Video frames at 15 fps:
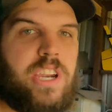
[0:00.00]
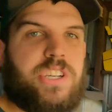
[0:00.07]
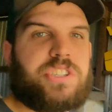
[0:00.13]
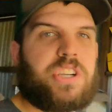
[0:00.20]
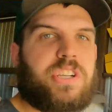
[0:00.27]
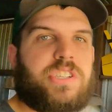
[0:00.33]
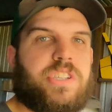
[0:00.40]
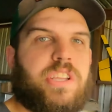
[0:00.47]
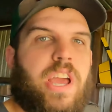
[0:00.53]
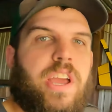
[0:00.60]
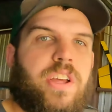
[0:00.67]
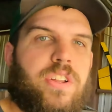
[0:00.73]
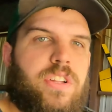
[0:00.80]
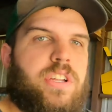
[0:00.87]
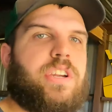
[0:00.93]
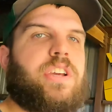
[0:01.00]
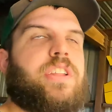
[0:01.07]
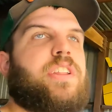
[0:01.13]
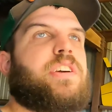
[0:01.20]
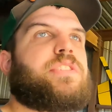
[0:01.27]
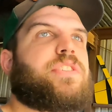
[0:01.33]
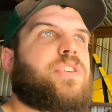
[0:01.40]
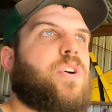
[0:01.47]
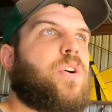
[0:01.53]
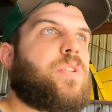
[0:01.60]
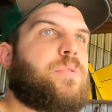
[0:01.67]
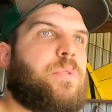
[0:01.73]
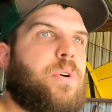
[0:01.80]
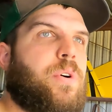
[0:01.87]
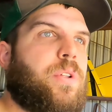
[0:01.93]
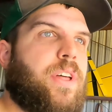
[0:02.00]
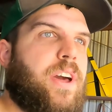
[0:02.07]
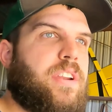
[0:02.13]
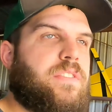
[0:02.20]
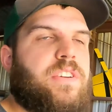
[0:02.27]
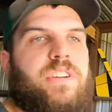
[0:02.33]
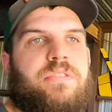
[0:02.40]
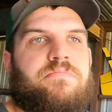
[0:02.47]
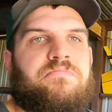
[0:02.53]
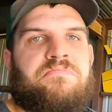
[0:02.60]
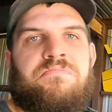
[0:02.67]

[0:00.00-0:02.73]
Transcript: kind of changed the angle on it, and that took all the roll out of it.